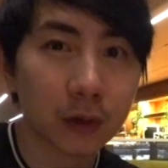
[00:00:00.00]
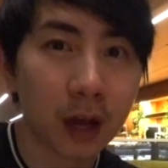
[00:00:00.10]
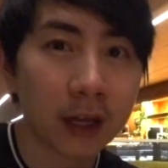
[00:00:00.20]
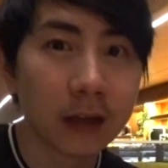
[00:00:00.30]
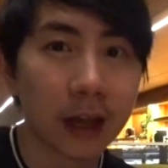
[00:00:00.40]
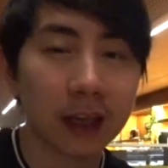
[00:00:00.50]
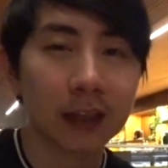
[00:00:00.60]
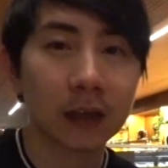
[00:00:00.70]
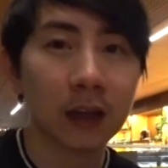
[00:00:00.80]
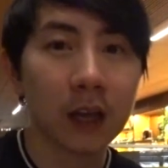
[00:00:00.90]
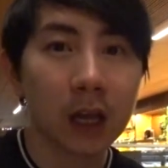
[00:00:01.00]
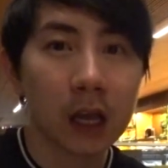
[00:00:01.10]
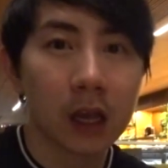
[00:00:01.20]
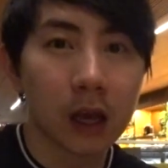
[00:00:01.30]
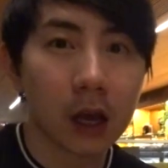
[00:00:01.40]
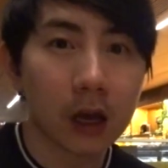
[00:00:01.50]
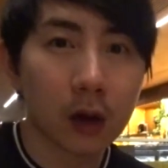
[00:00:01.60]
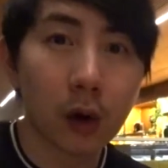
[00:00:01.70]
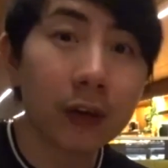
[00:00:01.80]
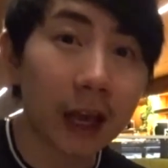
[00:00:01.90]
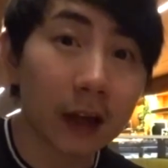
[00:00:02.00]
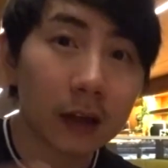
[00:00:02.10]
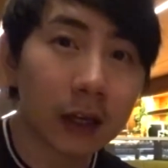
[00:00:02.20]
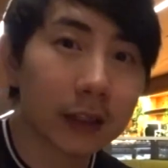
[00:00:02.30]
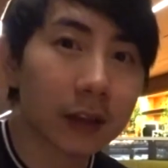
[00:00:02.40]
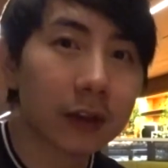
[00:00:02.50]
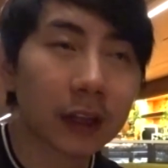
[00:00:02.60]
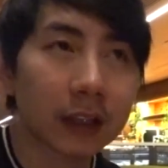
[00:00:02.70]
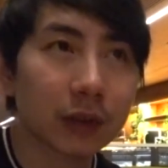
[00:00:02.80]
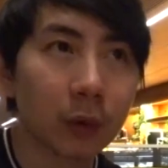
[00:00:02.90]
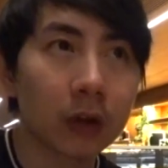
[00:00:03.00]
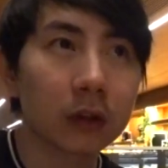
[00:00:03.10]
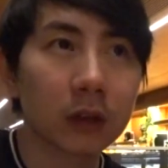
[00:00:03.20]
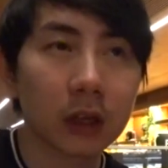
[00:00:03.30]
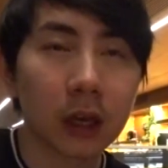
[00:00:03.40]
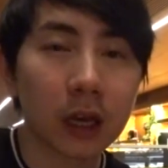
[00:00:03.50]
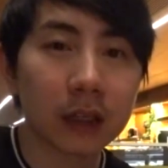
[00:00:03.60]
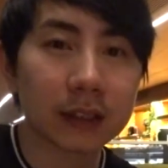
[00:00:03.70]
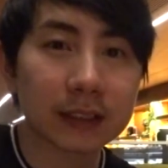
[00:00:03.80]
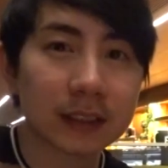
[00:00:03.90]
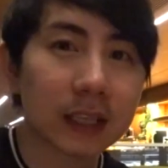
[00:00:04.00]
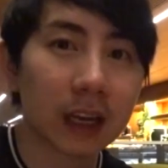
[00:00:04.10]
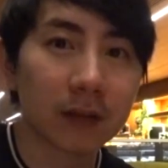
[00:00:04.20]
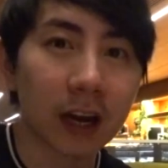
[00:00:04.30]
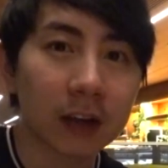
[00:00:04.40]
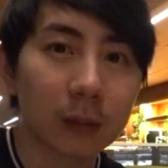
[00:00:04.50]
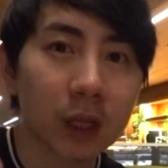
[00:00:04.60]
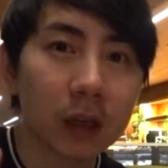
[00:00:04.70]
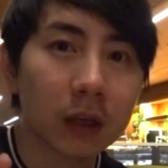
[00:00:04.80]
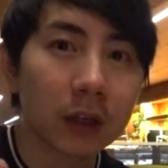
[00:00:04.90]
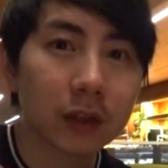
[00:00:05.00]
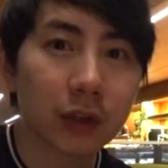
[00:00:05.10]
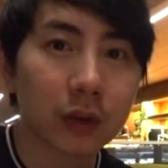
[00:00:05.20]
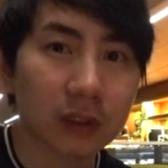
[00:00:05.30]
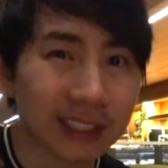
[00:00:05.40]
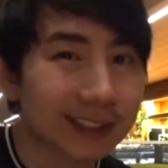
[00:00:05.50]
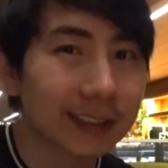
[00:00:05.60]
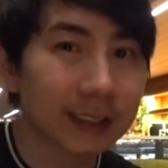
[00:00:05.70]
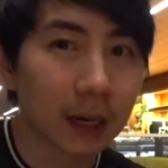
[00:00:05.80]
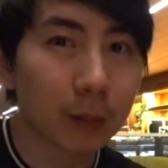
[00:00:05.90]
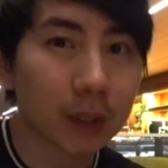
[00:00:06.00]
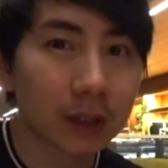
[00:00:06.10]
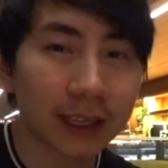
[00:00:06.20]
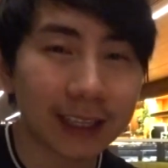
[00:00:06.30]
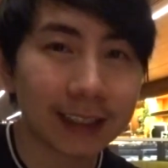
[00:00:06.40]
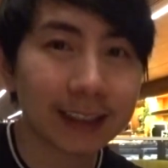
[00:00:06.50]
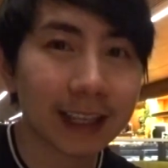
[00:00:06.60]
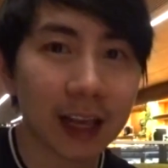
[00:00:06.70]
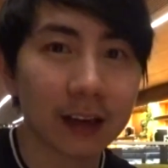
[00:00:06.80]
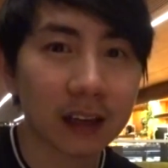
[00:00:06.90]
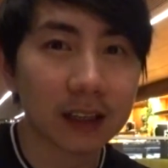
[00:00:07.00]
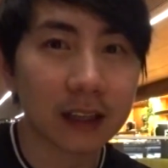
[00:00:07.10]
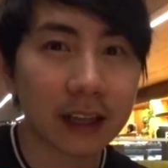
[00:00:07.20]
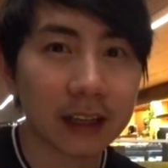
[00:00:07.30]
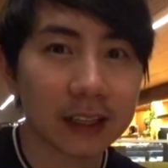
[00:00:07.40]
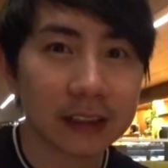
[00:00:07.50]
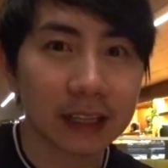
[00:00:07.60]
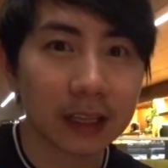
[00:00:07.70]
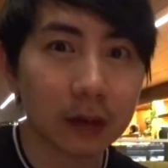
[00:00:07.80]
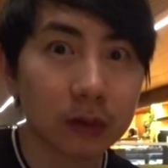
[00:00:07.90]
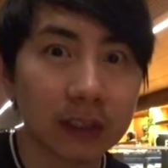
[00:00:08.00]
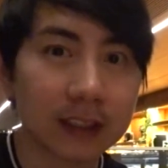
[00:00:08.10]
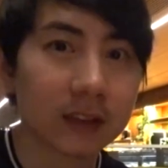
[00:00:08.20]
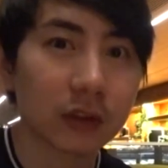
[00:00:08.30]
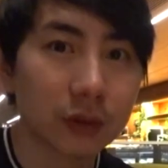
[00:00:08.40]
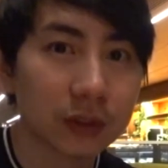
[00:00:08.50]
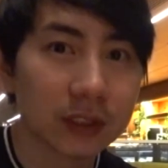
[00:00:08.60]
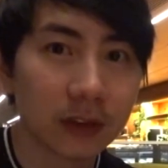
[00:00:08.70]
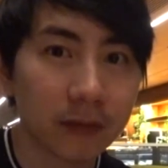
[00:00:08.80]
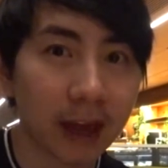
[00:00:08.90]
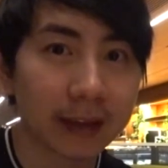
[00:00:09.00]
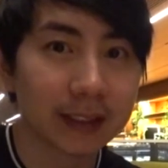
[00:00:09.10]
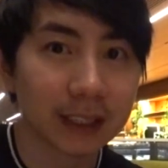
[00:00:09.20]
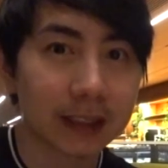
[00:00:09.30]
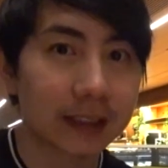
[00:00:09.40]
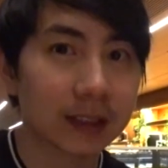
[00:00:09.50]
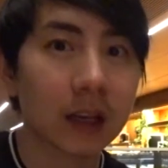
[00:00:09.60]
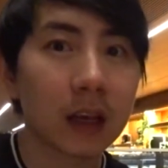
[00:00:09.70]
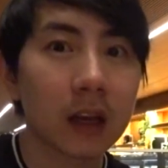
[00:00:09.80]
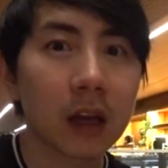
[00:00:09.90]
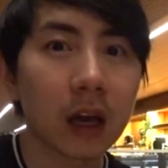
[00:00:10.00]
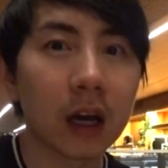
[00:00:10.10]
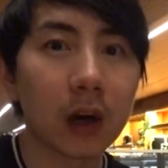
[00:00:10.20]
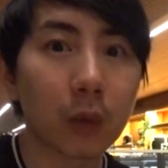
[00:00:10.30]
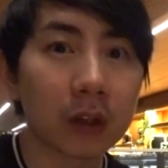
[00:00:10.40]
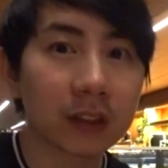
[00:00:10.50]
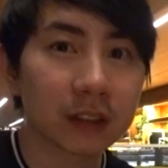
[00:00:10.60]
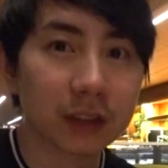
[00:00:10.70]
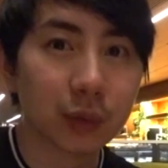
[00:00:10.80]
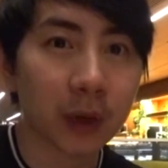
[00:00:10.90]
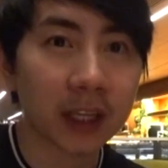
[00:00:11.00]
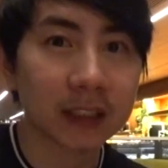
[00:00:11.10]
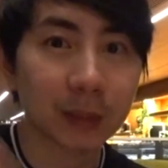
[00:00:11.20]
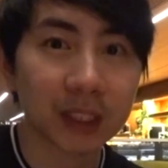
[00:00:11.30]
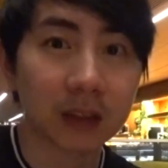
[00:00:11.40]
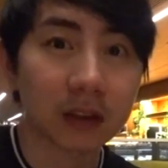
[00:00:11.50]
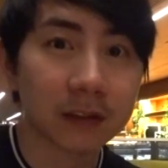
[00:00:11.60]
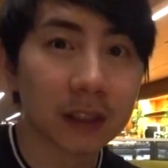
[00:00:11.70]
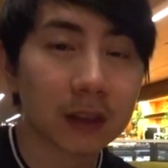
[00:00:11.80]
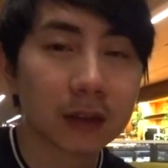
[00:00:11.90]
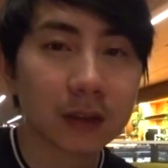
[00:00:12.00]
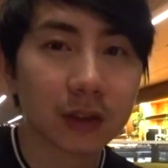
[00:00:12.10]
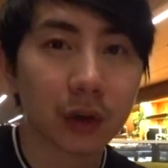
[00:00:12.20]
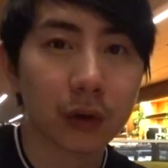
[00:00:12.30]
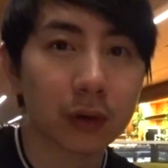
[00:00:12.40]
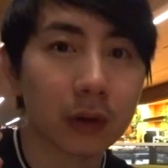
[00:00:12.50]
ride. And oh yeah, another thing as well. This is kind of random. So it's December in Canada, and they release news. Vaccine is well on its way to be delivered. So